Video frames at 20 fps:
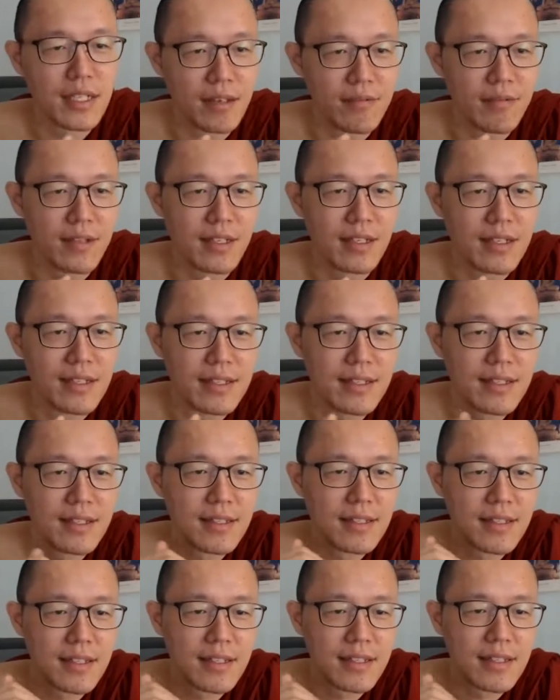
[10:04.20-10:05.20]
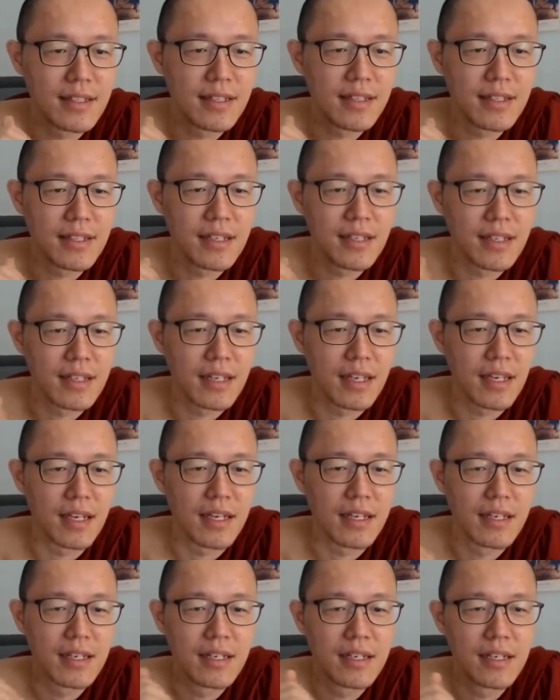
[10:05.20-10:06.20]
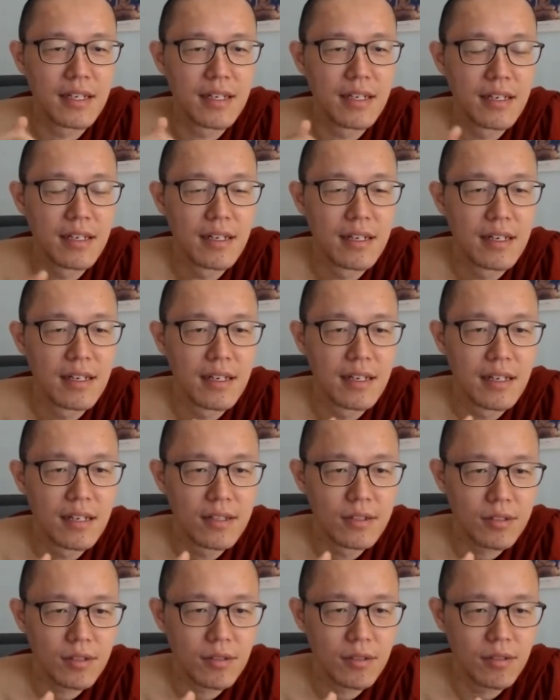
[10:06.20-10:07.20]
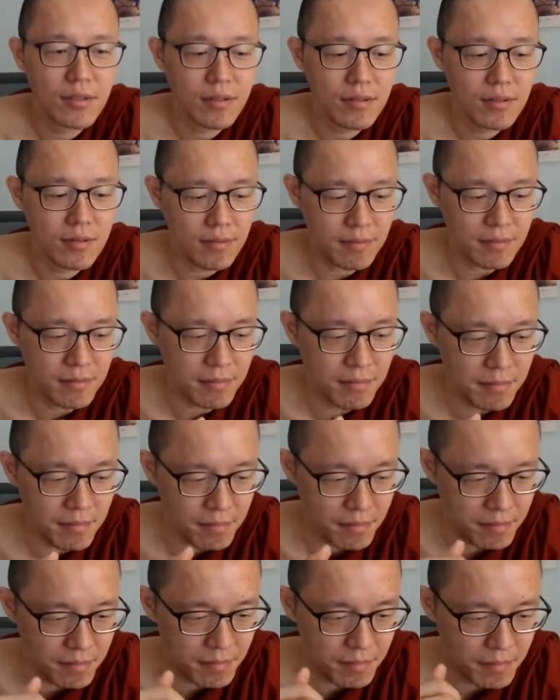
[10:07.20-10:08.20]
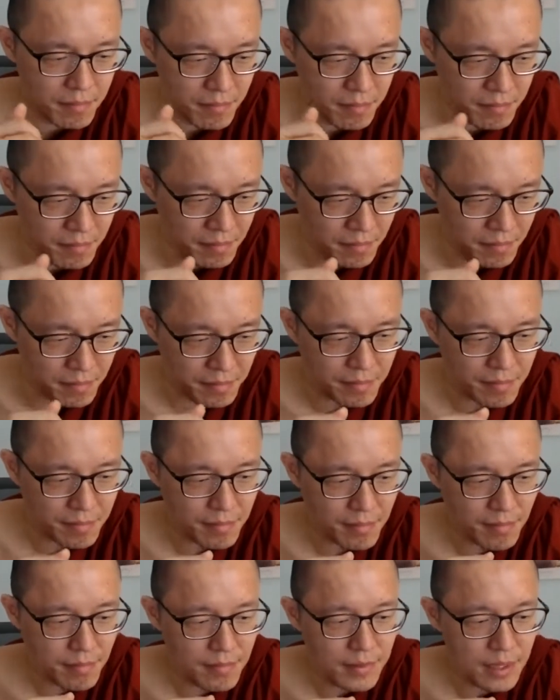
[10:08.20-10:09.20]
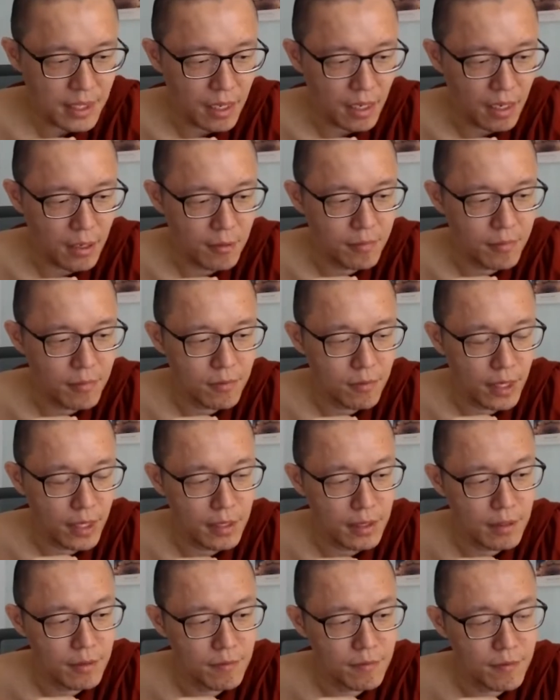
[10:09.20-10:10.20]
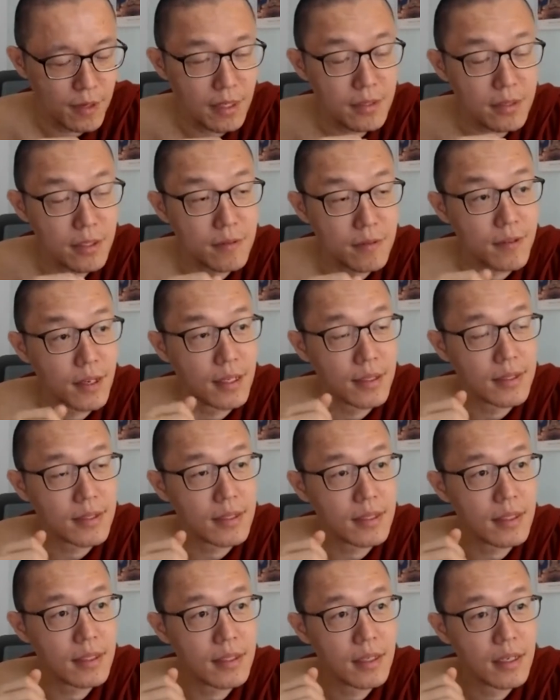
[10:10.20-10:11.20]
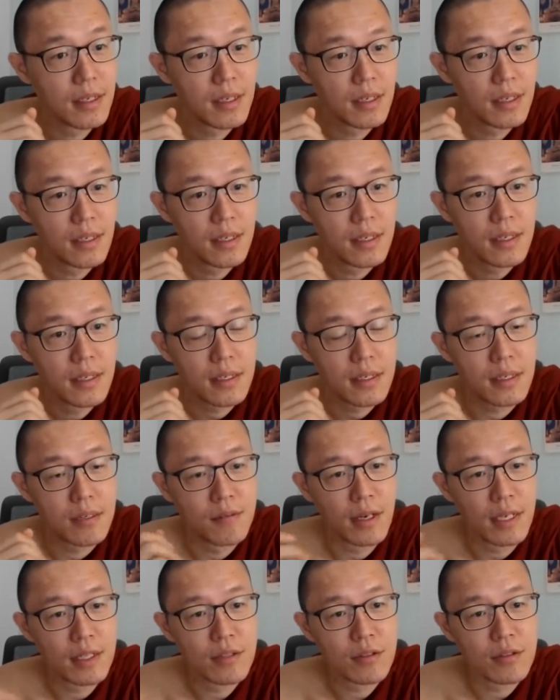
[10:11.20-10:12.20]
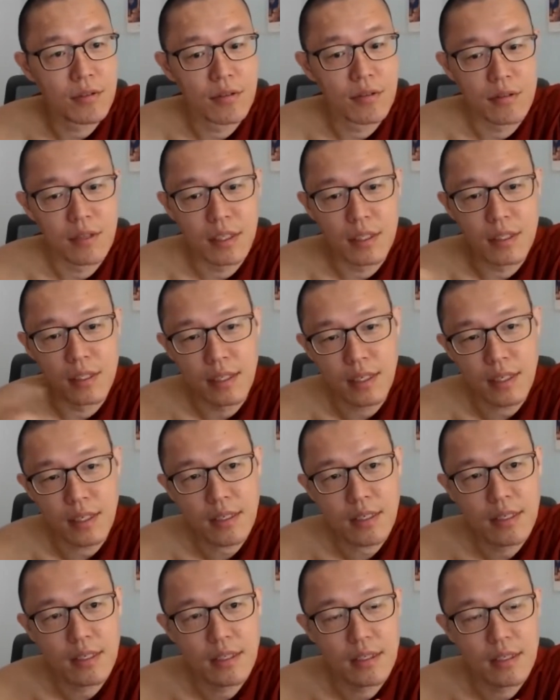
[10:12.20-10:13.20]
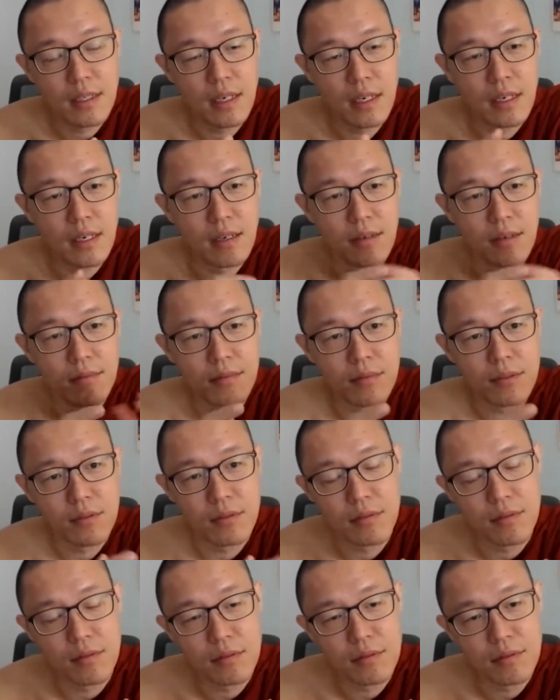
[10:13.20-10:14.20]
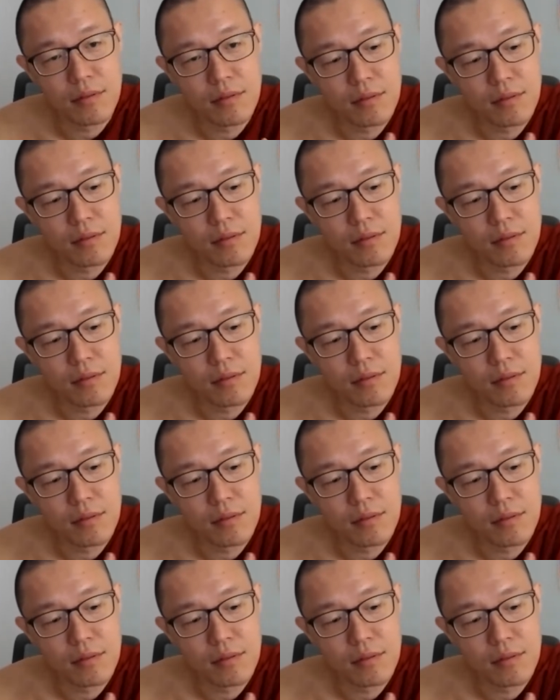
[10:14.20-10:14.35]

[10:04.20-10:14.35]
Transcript: that way. Yeah. So when Fa Xian Fa Shi, he went to India to